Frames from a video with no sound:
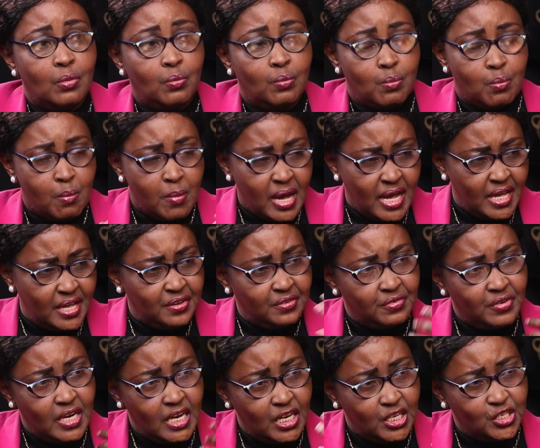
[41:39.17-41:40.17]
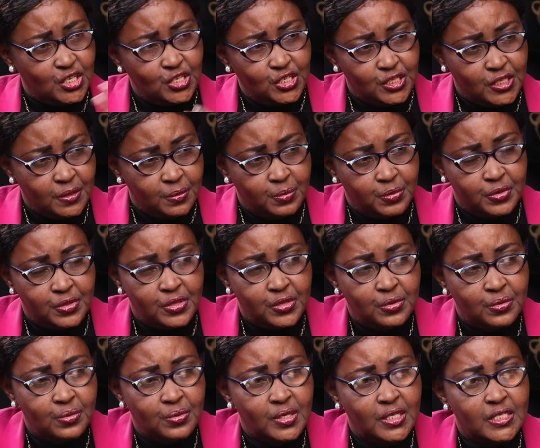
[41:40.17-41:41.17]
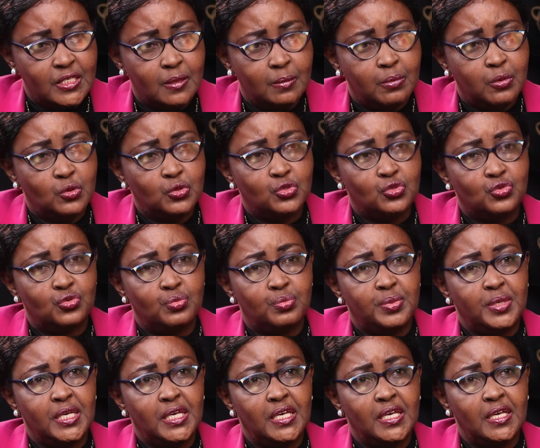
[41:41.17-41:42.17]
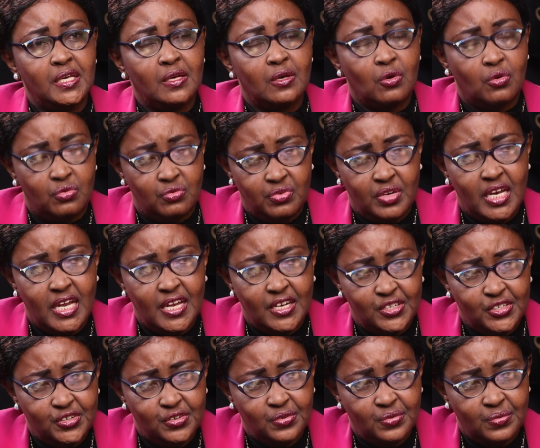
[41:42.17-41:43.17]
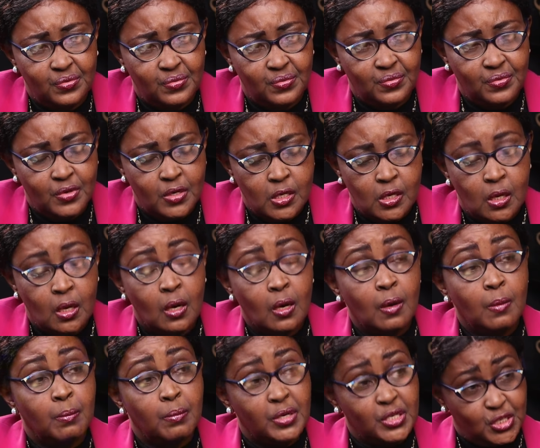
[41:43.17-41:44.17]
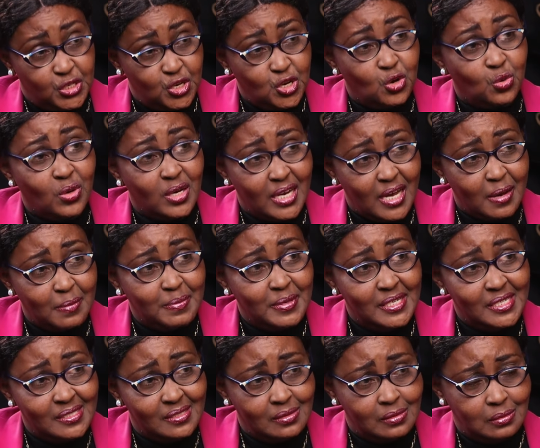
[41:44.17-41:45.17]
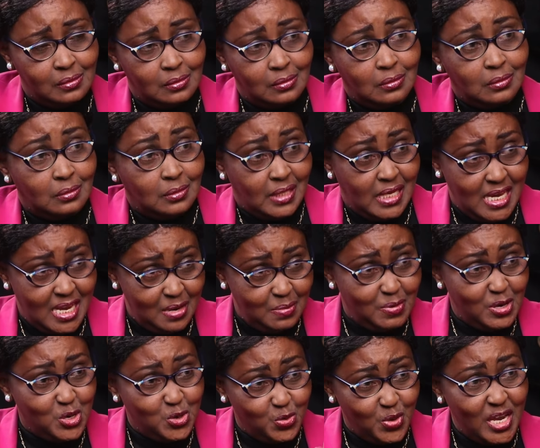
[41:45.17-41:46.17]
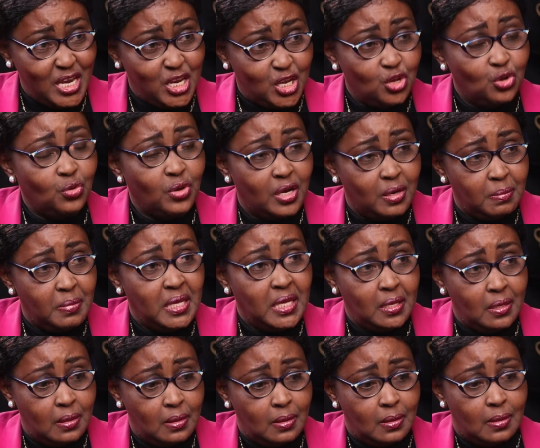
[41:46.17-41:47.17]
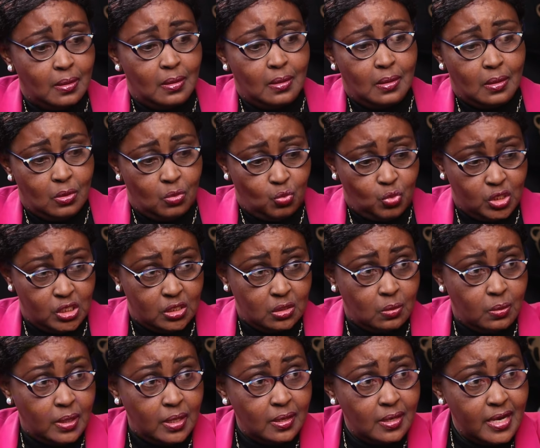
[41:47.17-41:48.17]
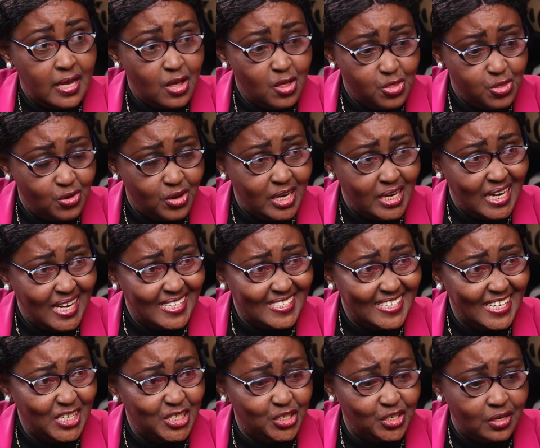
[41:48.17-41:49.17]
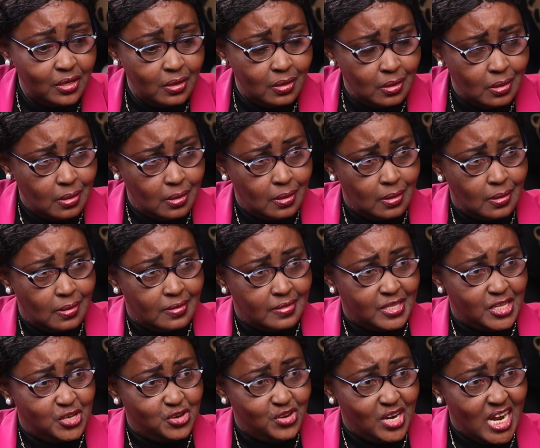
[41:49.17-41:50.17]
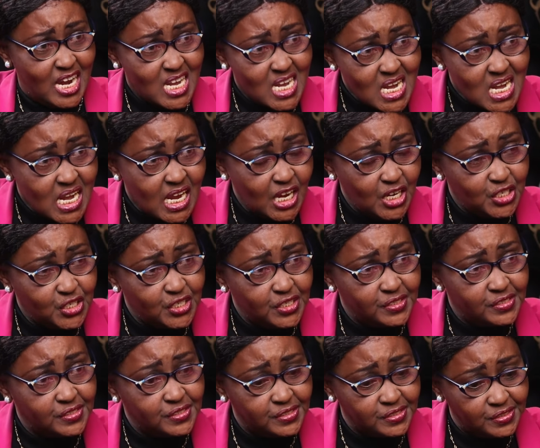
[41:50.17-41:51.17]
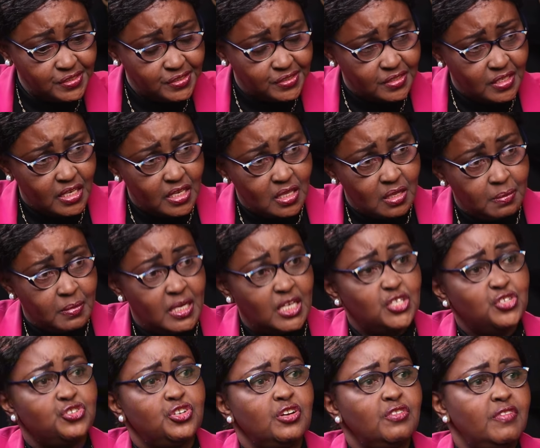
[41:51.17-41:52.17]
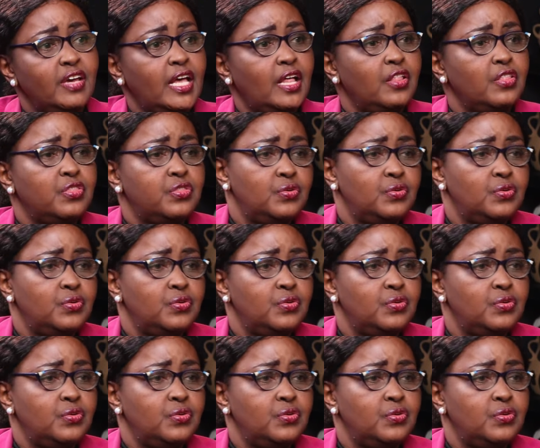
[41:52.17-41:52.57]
My relationship with you is supposed to be confidential. But you know what happened? In between you and me was the World Health Organization, the United Nations, and the Ministry of Health.